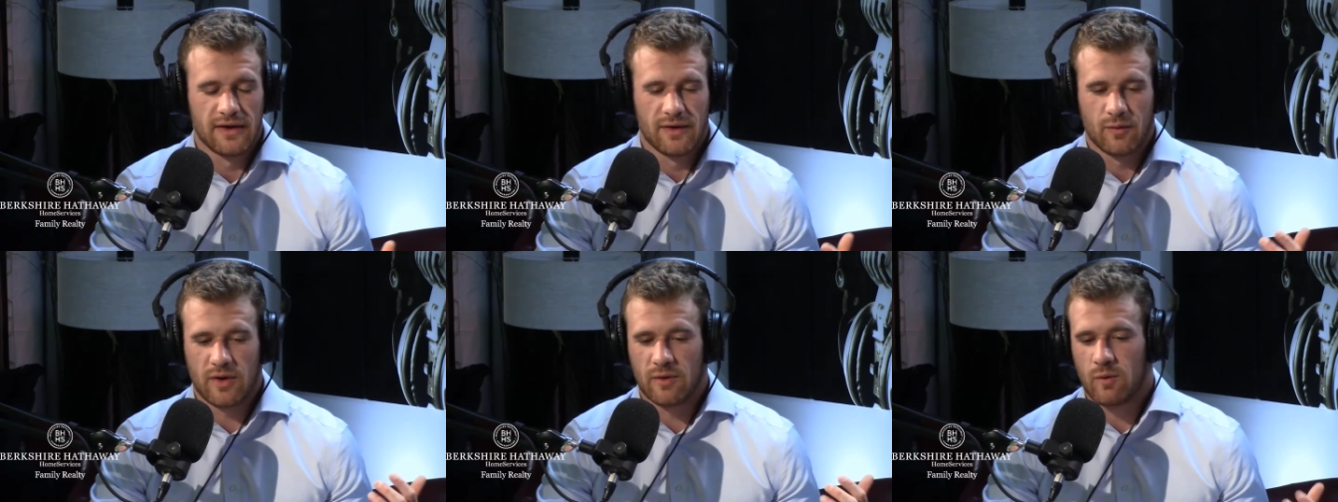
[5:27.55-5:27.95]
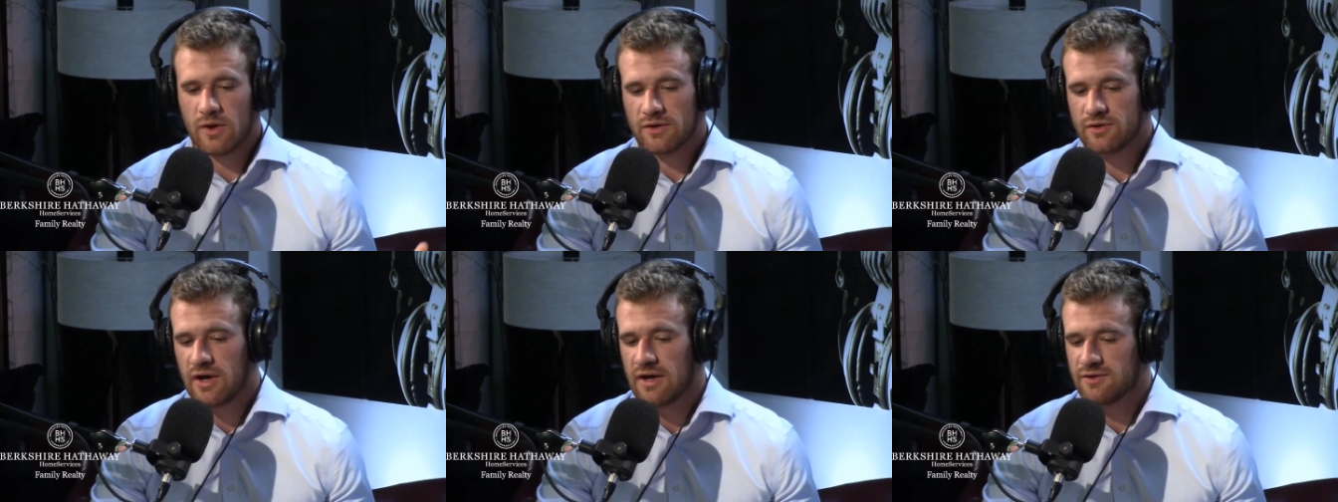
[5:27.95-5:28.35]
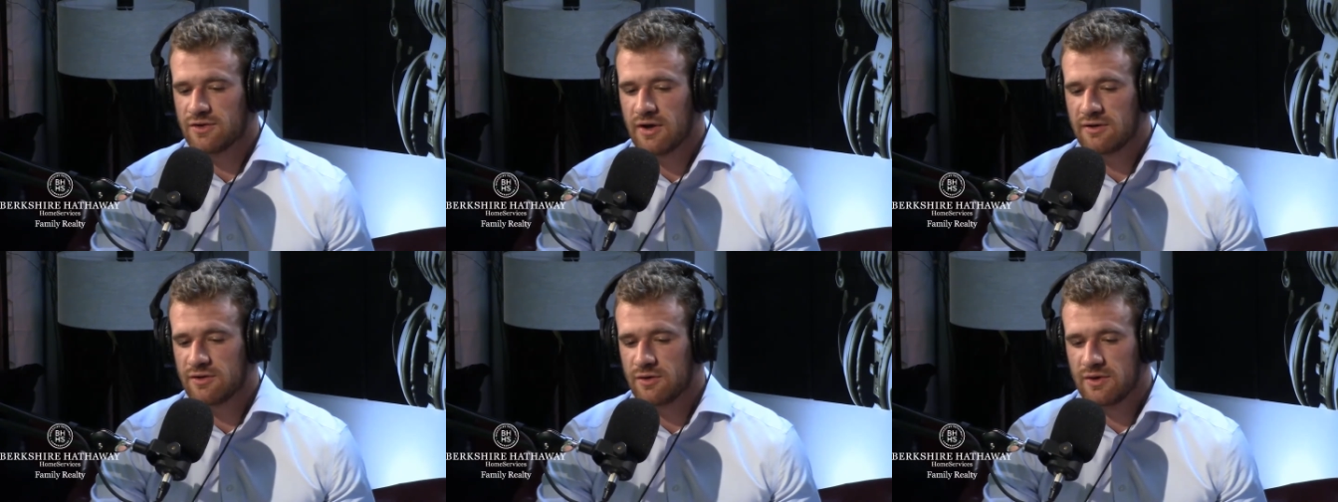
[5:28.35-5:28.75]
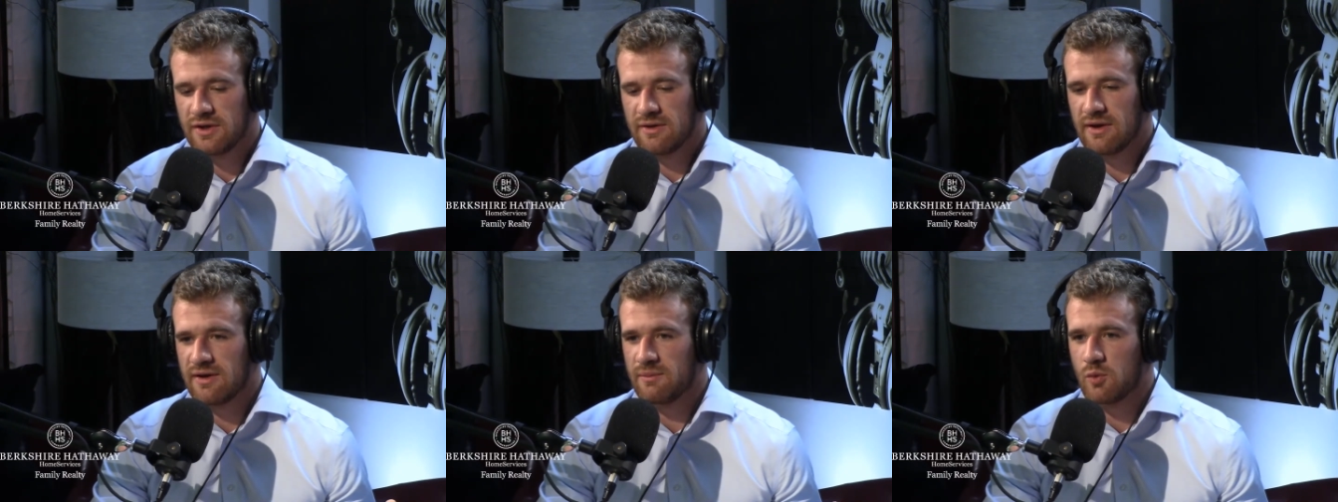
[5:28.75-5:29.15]
We had one contractor who
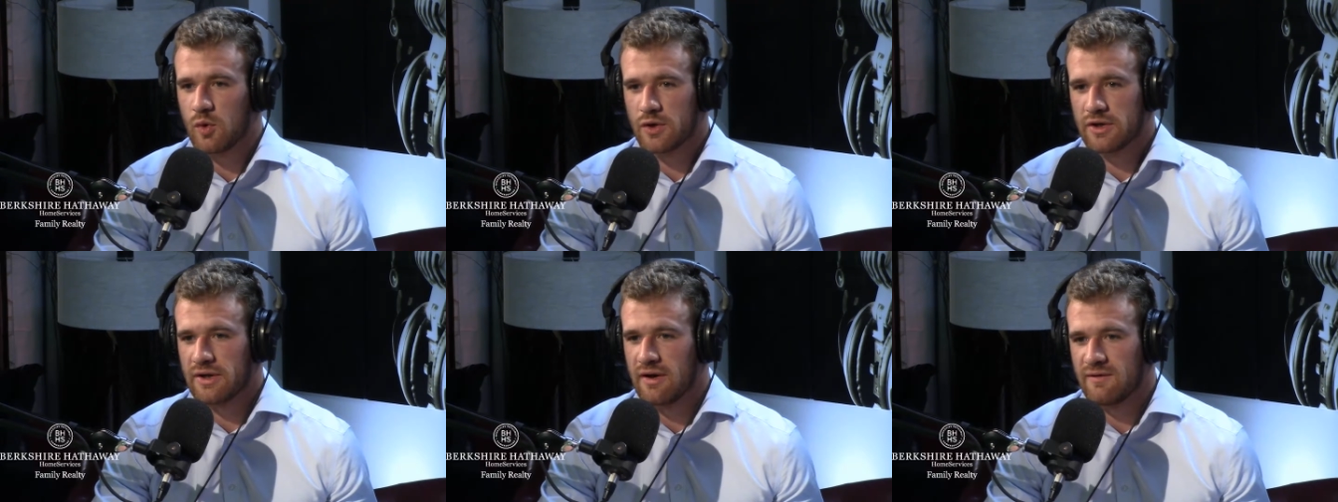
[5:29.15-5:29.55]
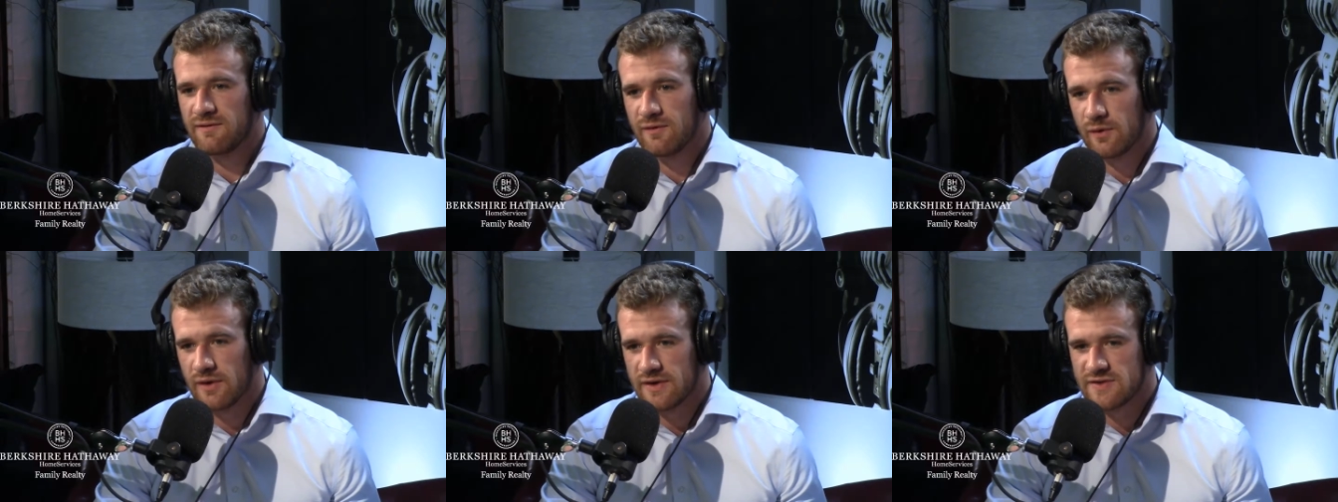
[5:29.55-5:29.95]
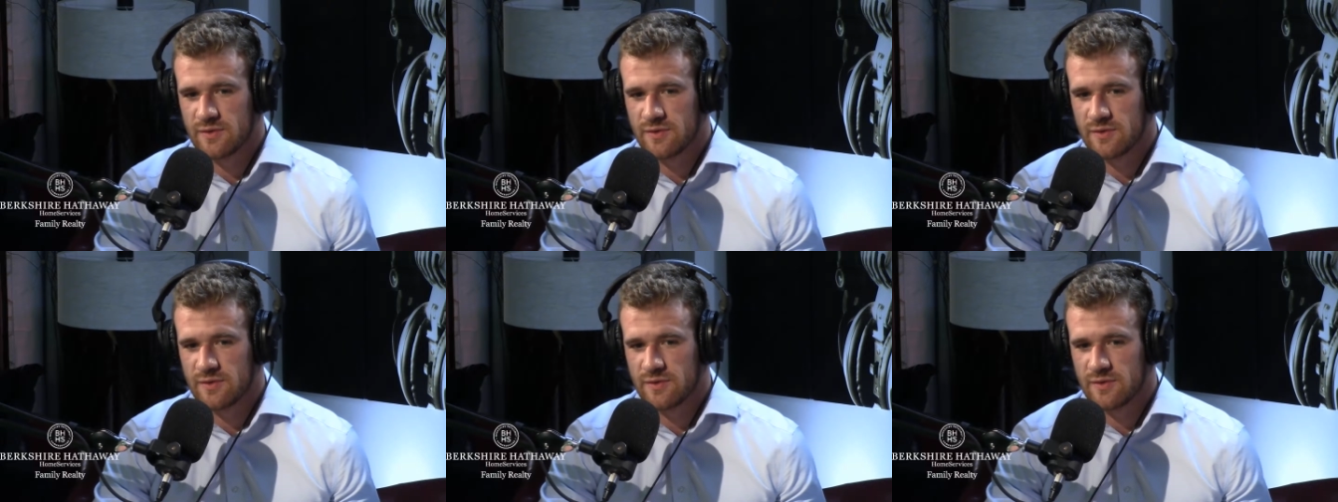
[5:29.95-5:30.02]
didn't end up working out for us,